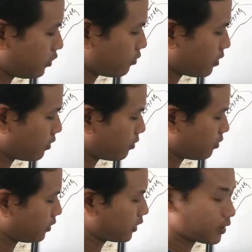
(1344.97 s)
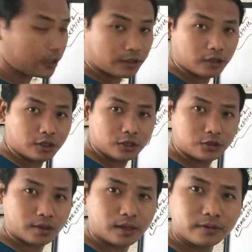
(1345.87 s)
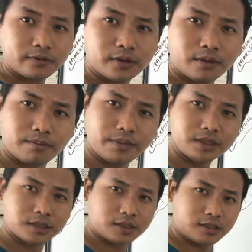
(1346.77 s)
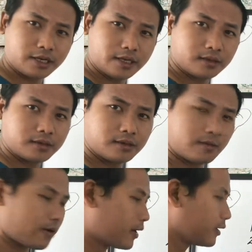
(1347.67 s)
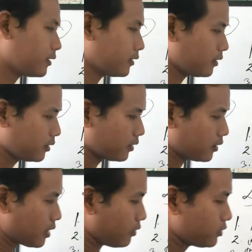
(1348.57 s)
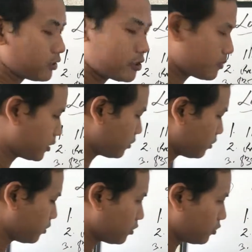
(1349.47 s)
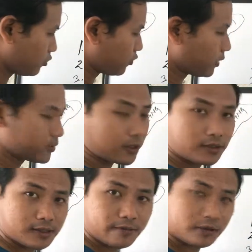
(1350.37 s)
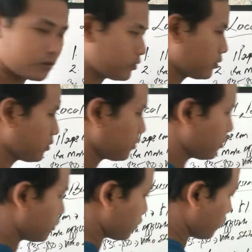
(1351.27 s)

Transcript: you are getting 12 business deals, right? Now in 6 months, 12, 6, 72. So